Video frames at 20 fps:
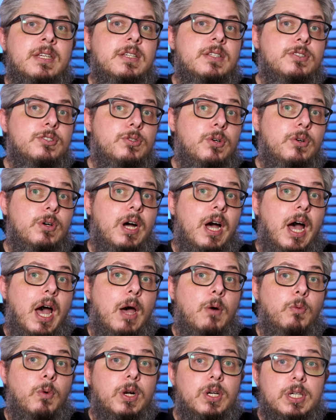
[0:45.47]
So
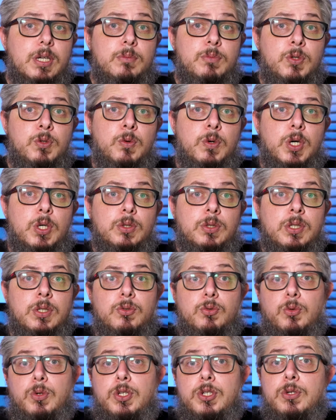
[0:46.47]
I welcome you all
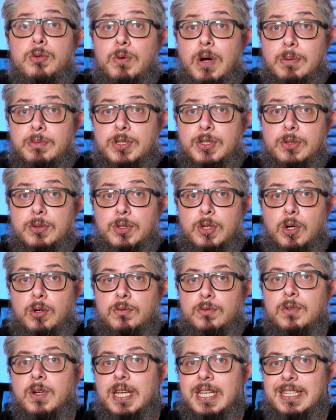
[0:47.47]
to a new episode
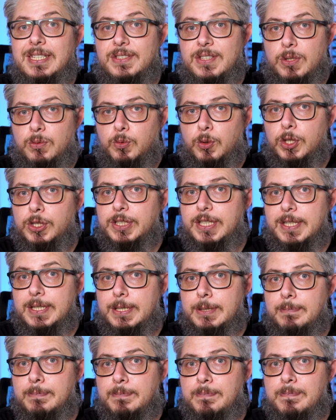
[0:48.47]
of Is It Worth
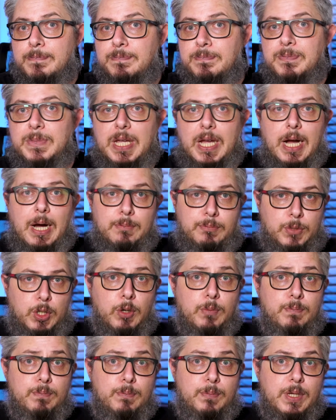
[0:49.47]
It? I'm
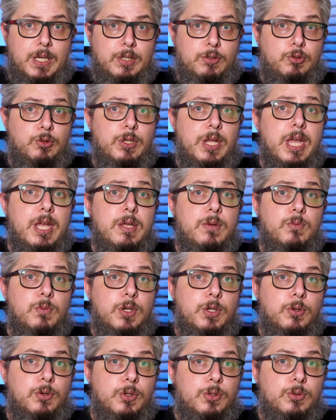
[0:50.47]
Dom, and today
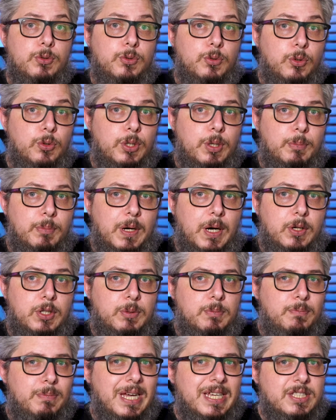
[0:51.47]
we are going to talk about
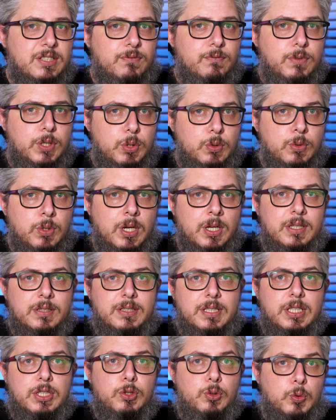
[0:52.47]
the Bestview
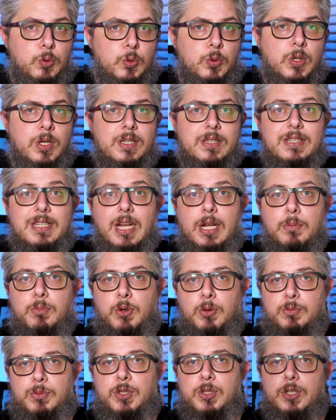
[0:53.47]
T2
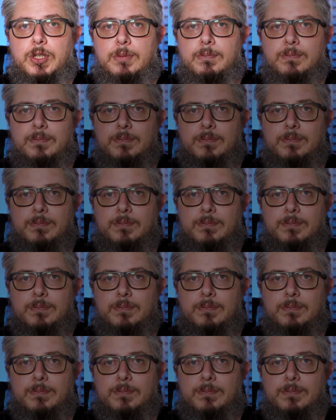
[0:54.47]
Teleprompter.